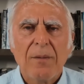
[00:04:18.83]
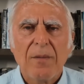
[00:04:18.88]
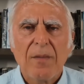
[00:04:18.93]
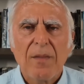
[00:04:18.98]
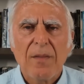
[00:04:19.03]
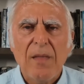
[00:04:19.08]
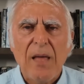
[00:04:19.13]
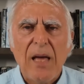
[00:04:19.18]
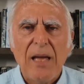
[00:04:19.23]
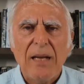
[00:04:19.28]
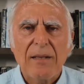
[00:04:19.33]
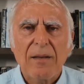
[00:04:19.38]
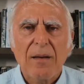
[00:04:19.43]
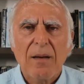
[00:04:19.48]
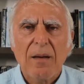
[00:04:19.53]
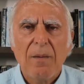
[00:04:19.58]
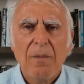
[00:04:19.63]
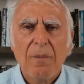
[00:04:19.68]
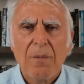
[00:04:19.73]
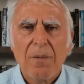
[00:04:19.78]
that
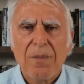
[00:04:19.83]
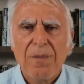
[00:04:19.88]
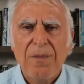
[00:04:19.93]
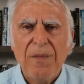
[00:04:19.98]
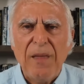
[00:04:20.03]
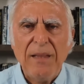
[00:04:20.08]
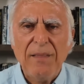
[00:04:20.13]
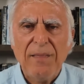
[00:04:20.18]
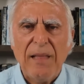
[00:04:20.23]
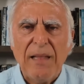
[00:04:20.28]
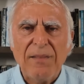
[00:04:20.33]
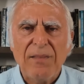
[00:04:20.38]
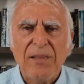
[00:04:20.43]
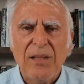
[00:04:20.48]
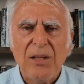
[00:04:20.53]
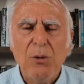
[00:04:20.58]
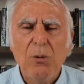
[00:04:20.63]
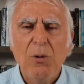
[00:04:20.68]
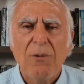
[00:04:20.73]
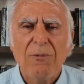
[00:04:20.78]
think that
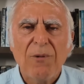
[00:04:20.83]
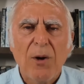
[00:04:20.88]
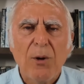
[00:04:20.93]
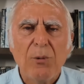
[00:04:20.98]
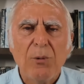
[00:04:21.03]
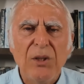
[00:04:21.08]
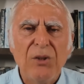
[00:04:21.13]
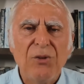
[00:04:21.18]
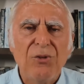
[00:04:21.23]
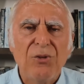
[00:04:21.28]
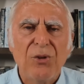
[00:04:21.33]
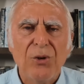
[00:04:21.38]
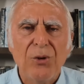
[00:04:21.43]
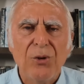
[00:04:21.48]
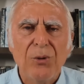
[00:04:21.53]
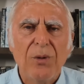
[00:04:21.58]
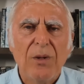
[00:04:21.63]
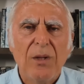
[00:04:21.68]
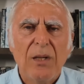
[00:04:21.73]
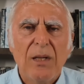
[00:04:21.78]
the UFO
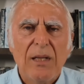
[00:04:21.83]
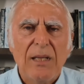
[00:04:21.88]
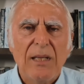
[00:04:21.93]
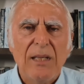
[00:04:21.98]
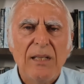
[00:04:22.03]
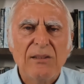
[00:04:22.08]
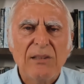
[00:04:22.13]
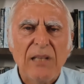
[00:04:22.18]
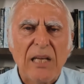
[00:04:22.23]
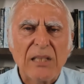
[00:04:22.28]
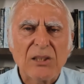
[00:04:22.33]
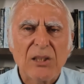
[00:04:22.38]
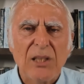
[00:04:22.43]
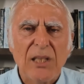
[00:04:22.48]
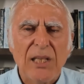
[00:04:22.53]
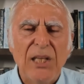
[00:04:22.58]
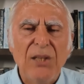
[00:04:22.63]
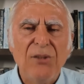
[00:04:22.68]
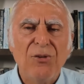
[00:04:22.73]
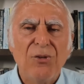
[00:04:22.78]
issue is
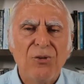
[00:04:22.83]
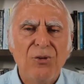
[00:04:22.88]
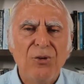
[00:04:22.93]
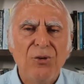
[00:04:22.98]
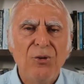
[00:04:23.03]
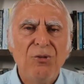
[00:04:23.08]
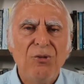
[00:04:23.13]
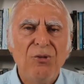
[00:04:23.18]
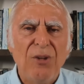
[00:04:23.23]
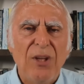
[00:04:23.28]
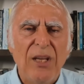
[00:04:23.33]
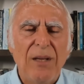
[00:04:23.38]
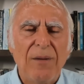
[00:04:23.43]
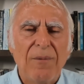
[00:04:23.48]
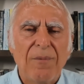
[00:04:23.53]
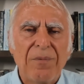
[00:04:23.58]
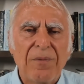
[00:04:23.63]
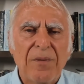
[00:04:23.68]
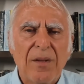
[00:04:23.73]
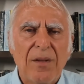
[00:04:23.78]
actually
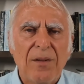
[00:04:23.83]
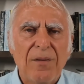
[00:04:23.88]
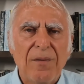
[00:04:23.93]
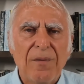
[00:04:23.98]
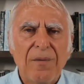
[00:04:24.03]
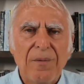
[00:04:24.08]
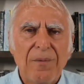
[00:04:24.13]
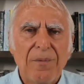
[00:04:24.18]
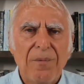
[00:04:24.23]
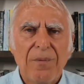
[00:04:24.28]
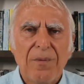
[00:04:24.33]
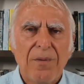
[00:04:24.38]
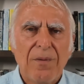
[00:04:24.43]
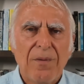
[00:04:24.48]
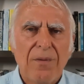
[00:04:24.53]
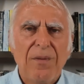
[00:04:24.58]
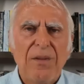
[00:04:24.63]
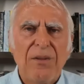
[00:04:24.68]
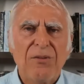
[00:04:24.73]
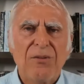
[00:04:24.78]
introducing
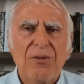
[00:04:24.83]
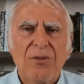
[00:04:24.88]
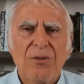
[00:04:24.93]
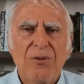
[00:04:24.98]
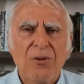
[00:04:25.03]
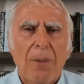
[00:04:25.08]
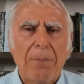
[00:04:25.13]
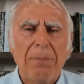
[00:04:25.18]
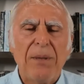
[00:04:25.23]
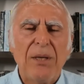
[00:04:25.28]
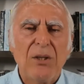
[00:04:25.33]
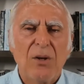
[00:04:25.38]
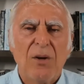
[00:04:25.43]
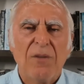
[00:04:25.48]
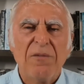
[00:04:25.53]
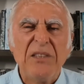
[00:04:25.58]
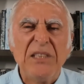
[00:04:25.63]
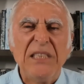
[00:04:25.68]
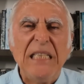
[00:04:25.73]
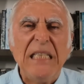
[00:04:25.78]
this topic
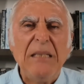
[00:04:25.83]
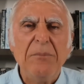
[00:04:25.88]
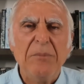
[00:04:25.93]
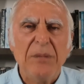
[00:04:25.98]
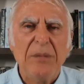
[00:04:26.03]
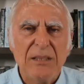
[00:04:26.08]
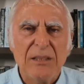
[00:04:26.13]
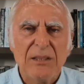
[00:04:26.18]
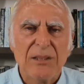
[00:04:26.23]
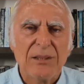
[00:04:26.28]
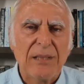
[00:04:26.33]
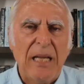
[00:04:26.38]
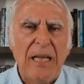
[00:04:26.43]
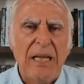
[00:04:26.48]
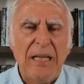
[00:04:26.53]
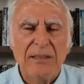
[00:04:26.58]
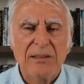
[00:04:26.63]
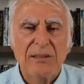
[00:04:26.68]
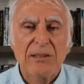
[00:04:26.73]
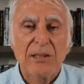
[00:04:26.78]
of demons,
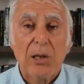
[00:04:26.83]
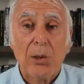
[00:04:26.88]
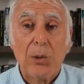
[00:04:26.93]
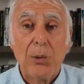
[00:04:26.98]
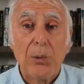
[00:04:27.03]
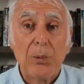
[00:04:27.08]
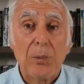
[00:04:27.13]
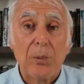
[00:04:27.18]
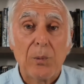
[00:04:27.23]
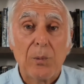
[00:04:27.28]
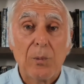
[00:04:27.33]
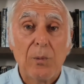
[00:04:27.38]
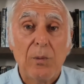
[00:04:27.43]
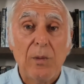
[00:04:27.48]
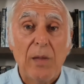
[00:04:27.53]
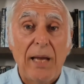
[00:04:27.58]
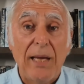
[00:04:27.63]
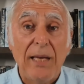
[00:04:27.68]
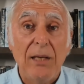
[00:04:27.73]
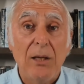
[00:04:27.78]
and so
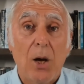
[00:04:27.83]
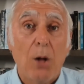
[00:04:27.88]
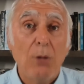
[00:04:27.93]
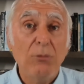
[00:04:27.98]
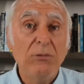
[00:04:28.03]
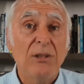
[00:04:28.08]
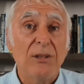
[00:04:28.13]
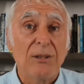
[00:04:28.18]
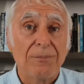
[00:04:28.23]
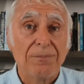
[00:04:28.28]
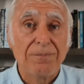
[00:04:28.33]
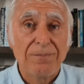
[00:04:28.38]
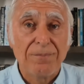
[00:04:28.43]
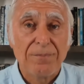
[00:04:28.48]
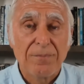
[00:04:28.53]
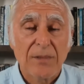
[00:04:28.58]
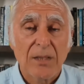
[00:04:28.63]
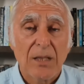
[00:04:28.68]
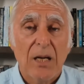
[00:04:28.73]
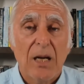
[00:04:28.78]
they halt it.
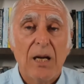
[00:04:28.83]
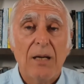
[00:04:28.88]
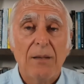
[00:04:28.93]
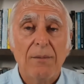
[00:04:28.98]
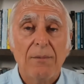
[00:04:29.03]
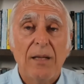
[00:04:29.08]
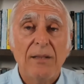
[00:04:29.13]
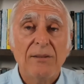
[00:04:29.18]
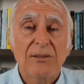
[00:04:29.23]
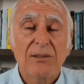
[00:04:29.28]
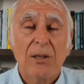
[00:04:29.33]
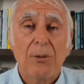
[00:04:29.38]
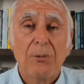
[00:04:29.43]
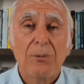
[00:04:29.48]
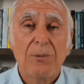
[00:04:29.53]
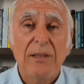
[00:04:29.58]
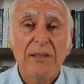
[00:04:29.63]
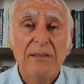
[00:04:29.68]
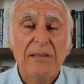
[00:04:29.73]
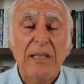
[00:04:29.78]
And
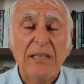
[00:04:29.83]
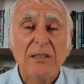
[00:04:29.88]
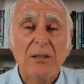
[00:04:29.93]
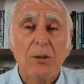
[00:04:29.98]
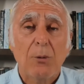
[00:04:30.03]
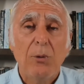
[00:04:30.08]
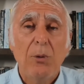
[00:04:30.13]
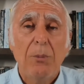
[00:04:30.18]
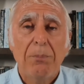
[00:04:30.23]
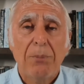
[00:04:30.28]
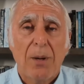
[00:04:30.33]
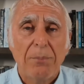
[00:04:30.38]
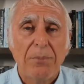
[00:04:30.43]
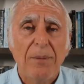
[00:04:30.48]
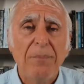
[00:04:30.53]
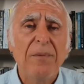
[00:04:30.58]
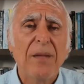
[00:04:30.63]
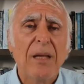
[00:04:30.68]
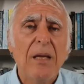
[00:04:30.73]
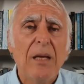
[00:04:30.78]
so that's a real
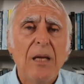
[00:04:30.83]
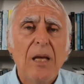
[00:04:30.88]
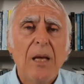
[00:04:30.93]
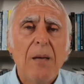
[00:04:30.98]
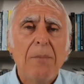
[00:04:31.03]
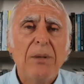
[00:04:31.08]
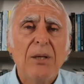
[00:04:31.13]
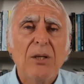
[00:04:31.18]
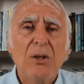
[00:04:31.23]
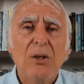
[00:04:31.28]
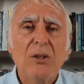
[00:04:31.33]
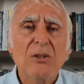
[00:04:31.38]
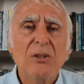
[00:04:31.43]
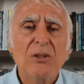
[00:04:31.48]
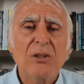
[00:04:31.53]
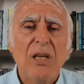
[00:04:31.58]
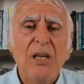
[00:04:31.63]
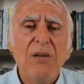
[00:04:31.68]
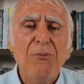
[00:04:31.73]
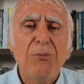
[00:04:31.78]
problem,
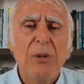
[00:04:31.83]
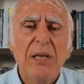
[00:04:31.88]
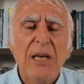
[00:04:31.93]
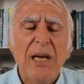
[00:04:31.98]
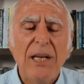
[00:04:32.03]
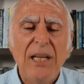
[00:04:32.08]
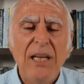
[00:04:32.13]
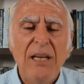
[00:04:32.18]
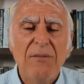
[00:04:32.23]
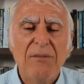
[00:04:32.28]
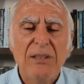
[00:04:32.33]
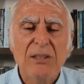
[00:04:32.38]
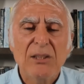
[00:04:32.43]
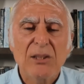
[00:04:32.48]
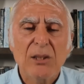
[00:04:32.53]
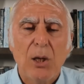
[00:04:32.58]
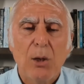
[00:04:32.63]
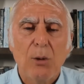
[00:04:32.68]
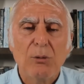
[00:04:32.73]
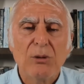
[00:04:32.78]
because if we're going to have
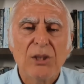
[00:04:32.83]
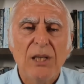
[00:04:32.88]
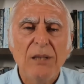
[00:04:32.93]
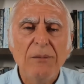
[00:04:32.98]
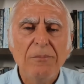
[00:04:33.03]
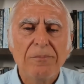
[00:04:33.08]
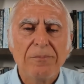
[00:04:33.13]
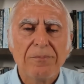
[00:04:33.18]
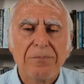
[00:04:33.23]
disclosure,